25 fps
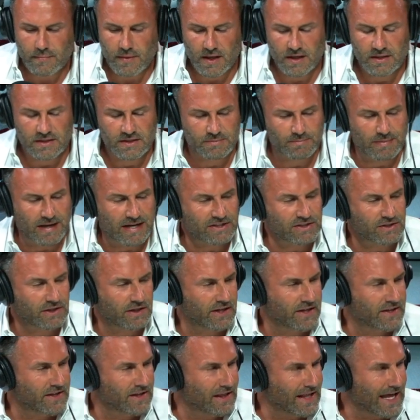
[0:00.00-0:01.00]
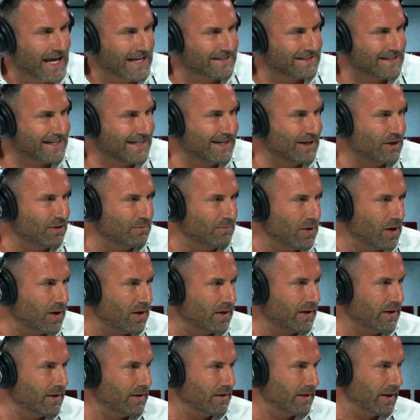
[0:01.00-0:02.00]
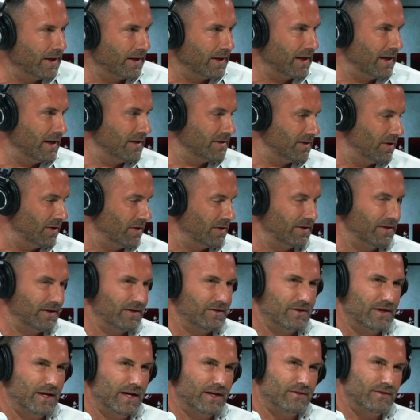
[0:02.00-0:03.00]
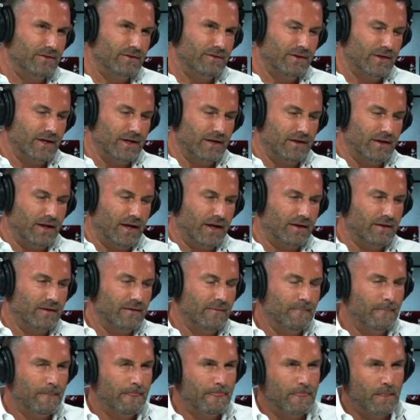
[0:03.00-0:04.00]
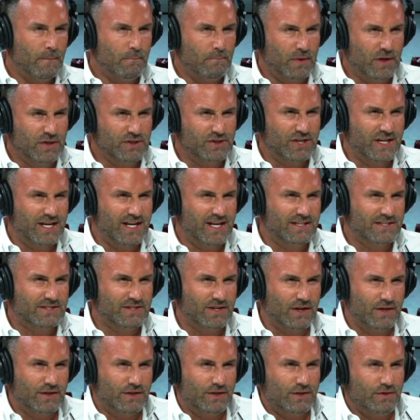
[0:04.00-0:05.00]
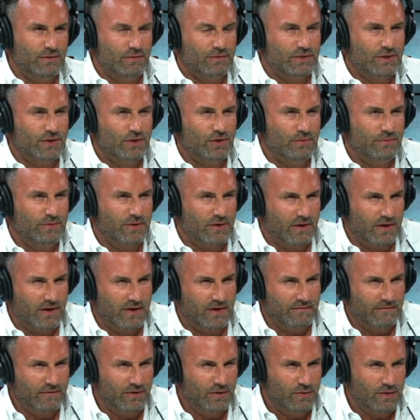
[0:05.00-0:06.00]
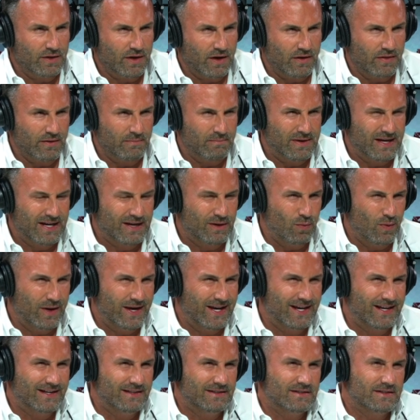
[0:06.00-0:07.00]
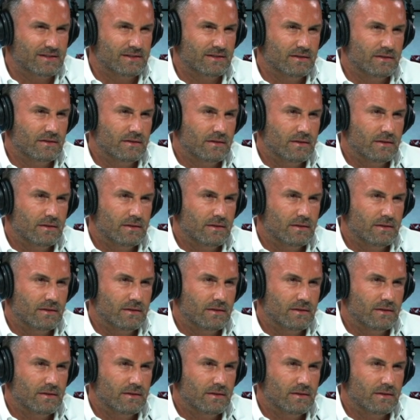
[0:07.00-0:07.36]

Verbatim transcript: Especially in the Latino market. Like I was looking the other day, dude, you're getting like a bunch of hits on YouTube. You're interviewing all the big wigs.